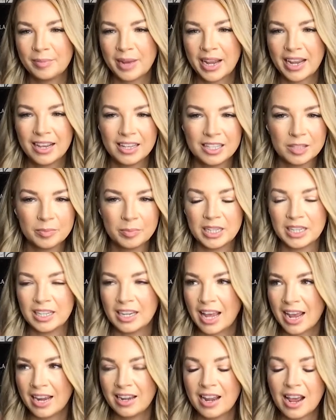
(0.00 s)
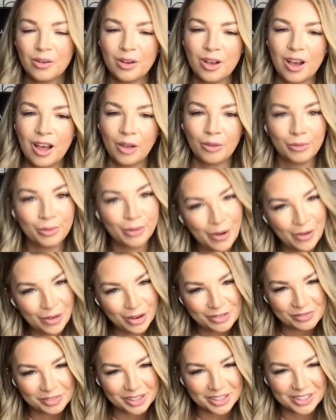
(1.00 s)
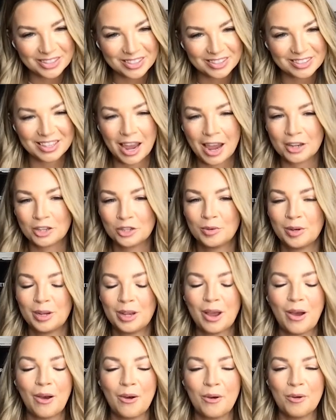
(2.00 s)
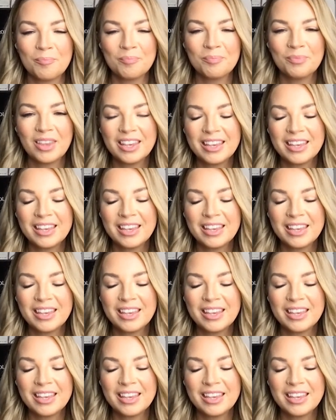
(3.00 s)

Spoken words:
My husband and I now call Rocanville, Saskatchewan home,